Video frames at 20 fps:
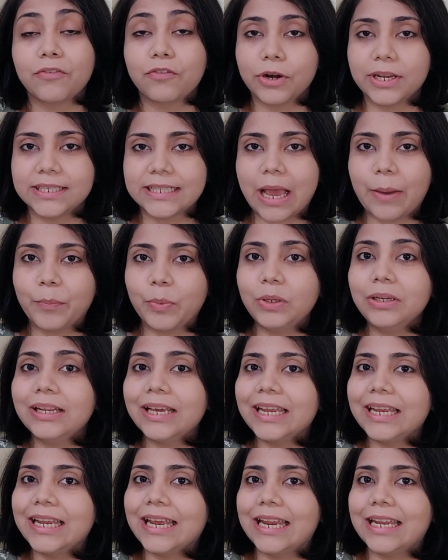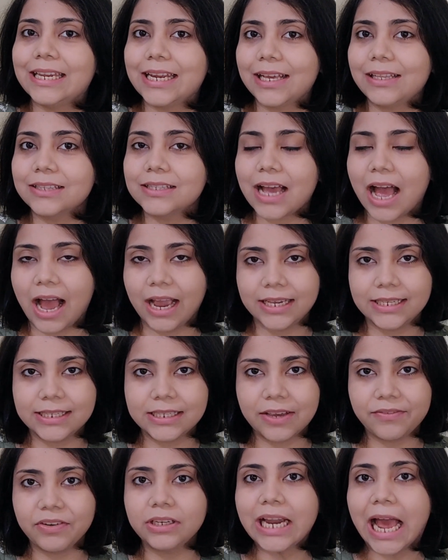For example, in Intel's
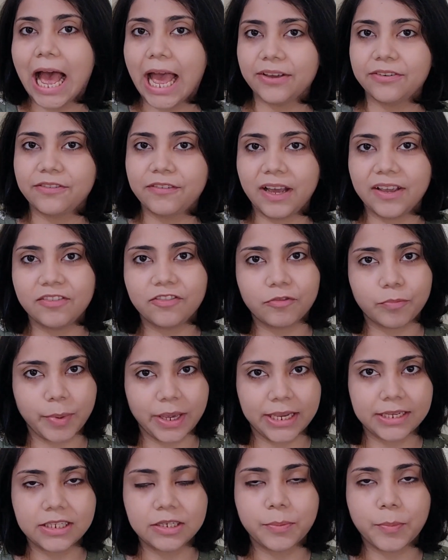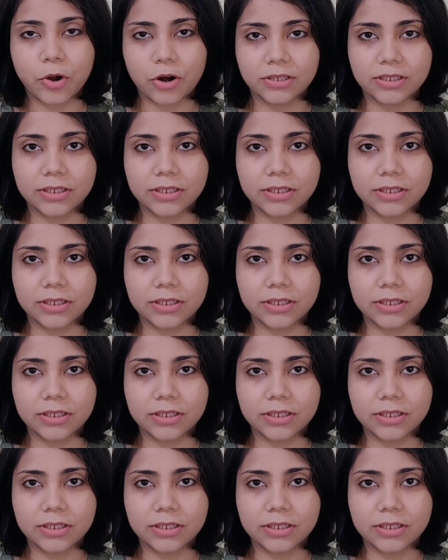i7, i5 based